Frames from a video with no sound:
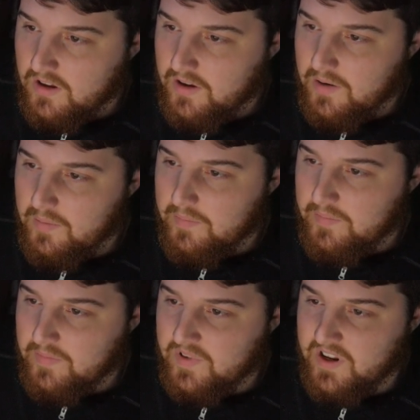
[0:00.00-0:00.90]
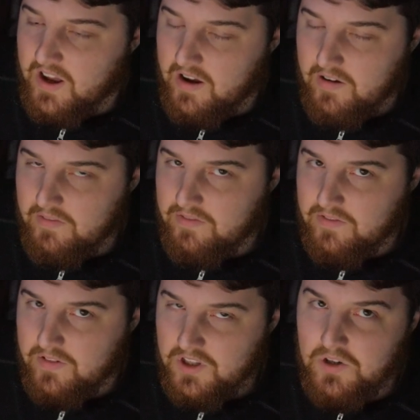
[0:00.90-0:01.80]
to have
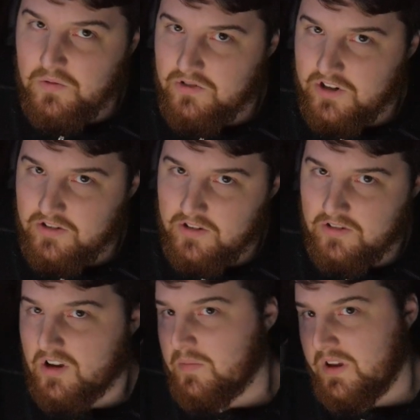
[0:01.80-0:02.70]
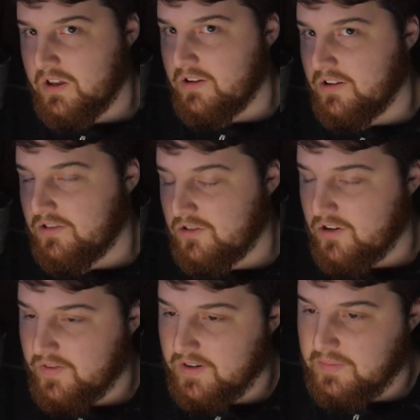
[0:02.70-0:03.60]
you, Jesus, come heal his
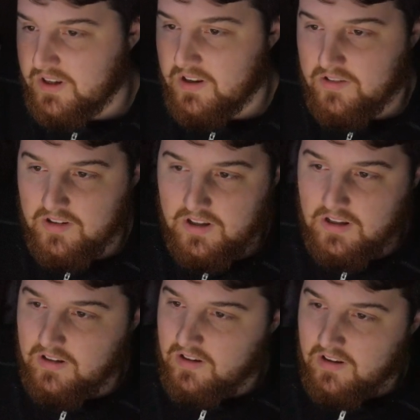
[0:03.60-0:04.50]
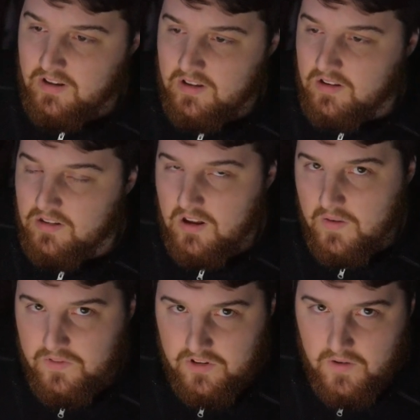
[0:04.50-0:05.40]
servant, because he
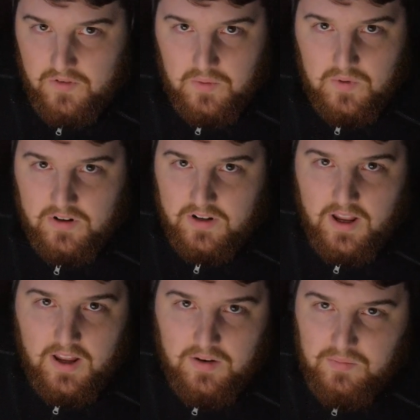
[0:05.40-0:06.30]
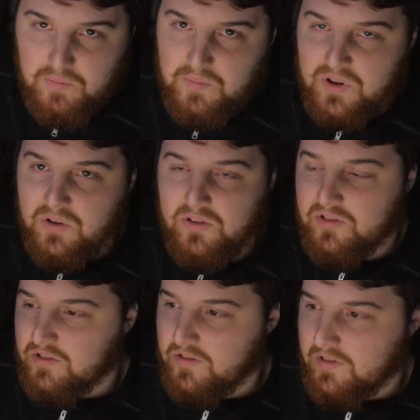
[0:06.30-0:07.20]
loves everyone and builds